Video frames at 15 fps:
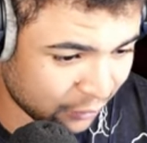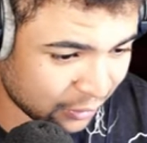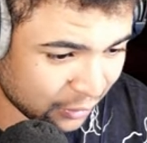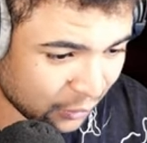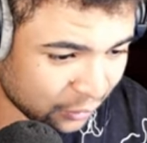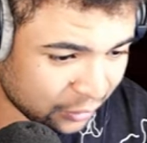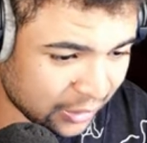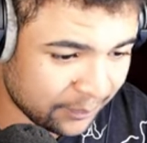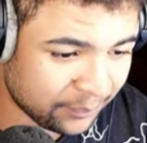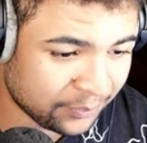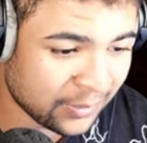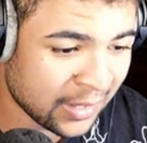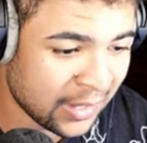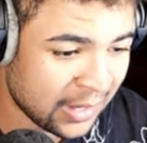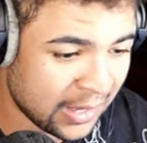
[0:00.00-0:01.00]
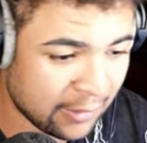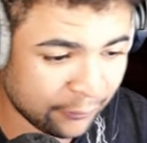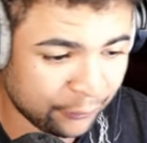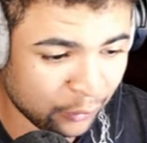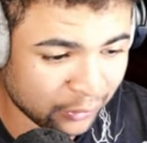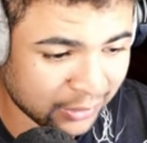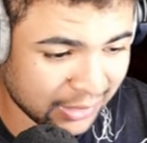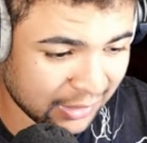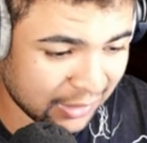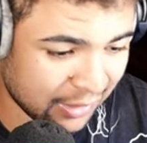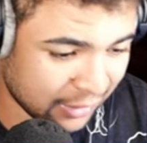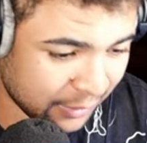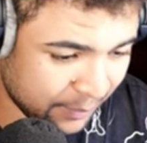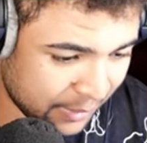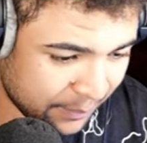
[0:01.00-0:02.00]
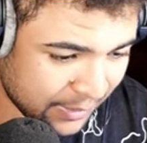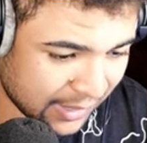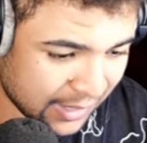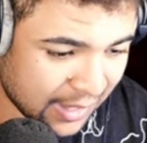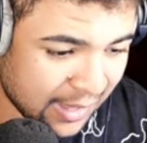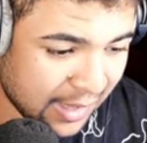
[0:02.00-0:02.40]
which is awesome. Level 14, an RTP pick.